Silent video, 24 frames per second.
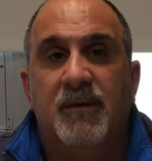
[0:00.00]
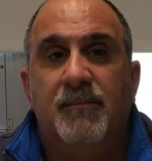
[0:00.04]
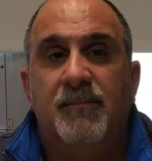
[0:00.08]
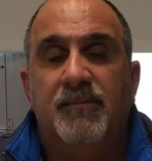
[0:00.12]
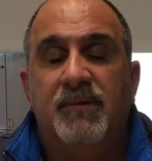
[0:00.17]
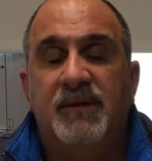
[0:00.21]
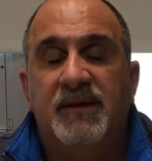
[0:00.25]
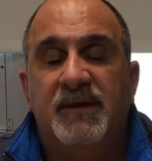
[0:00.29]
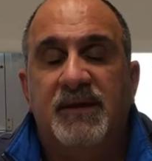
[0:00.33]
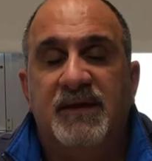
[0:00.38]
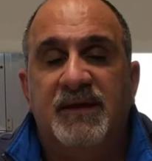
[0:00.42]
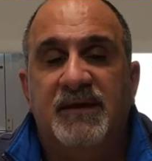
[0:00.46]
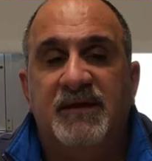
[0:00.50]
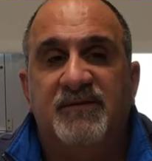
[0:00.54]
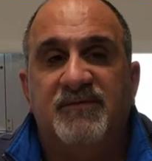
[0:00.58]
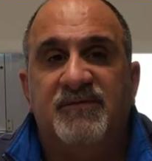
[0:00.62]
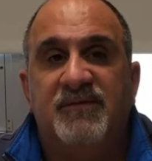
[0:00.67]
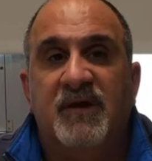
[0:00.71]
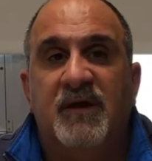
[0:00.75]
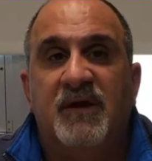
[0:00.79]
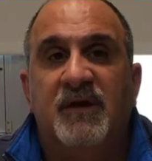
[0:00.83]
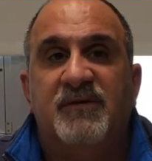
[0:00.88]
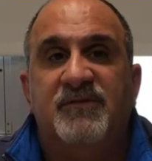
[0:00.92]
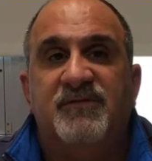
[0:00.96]
please
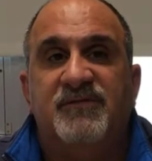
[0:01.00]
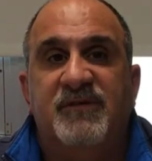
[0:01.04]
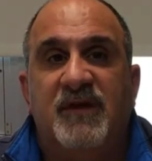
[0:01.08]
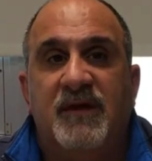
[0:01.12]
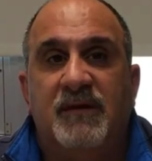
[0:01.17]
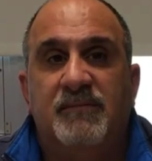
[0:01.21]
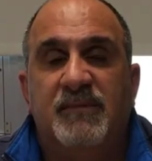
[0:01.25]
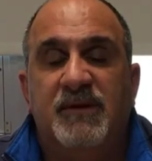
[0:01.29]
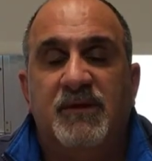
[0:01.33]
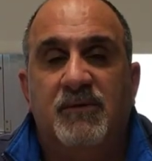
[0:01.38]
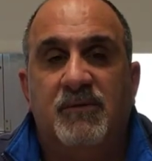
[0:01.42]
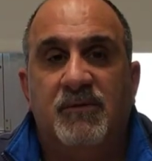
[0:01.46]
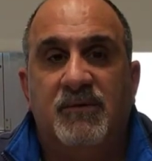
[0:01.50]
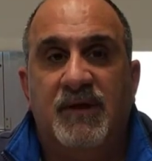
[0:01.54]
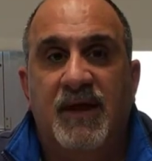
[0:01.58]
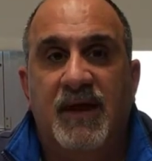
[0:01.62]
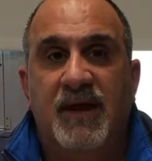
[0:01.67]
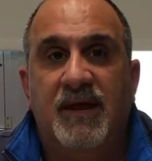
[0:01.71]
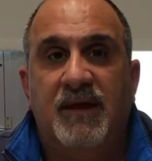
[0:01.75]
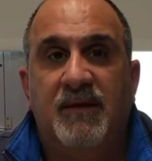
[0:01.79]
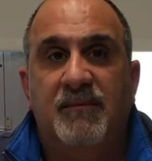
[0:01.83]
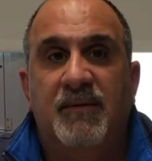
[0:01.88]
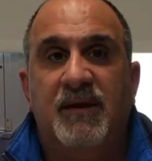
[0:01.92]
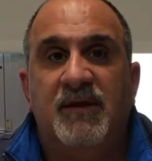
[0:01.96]
send me your
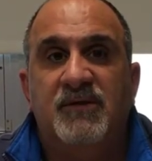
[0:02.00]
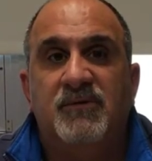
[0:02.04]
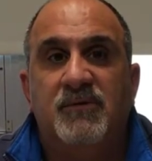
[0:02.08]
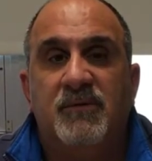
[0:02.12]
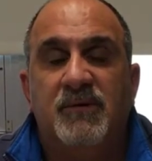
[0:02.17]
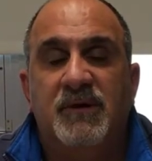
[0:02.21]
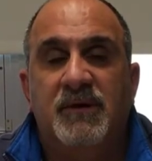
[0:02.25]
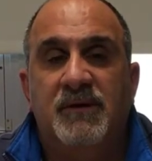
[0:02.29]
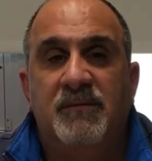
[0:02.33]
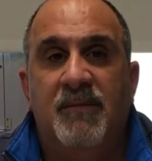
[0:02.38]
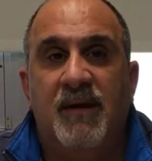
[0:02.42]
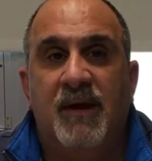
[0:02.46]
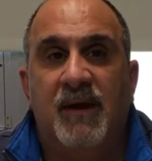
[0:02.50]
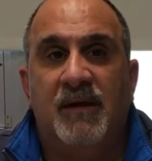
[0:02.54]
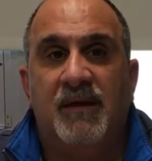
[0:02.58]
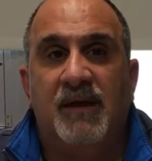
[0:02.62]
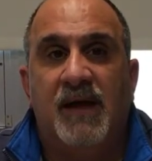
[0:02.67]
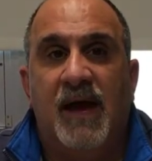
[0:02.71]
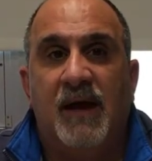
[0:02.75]
name and your email.